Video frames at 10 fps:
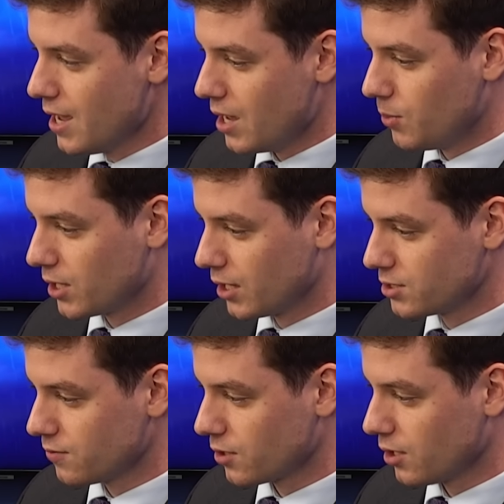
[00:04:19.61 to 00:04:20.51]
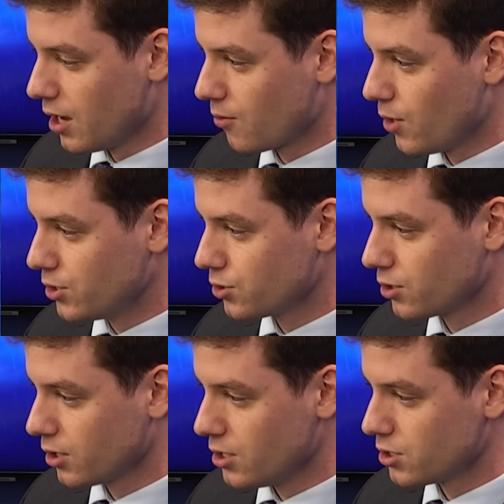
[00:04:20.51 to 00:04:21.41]
And because of the clockwise
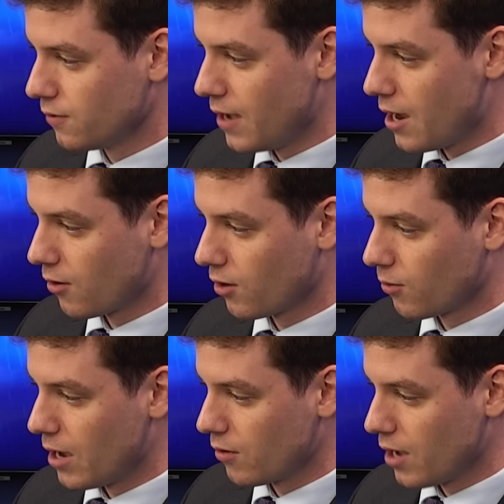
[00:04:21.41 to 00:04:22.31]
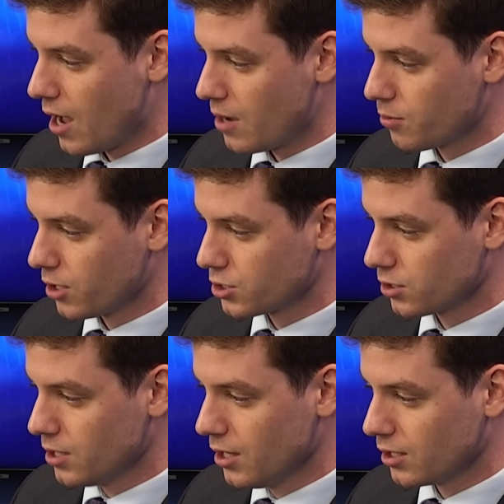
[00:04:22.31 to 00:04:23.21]
circulation of air around high pressure,
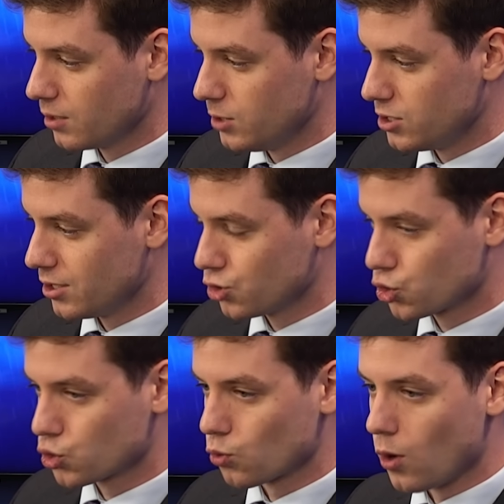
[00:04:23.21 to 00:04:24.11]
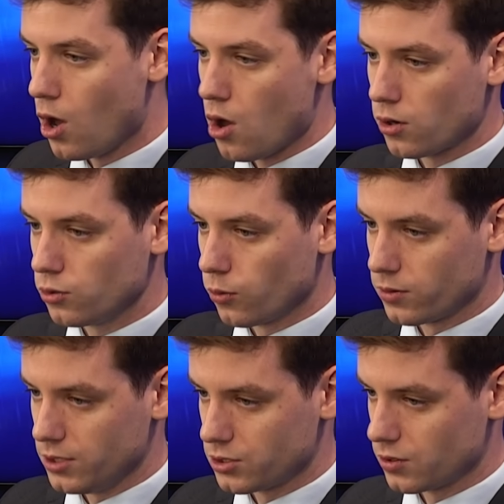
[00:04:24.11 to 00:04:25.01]
you're going to be seeing strong
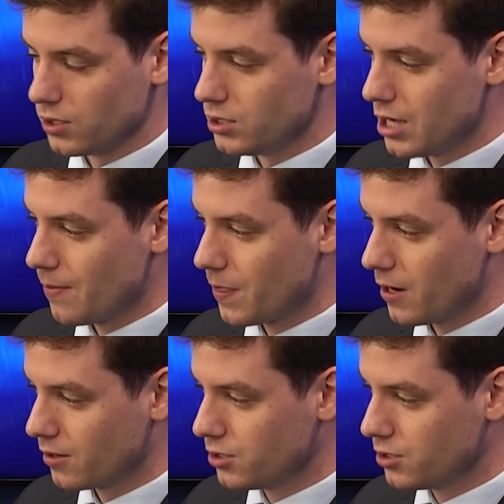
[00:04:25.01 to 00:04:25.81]
northeasterlies out there.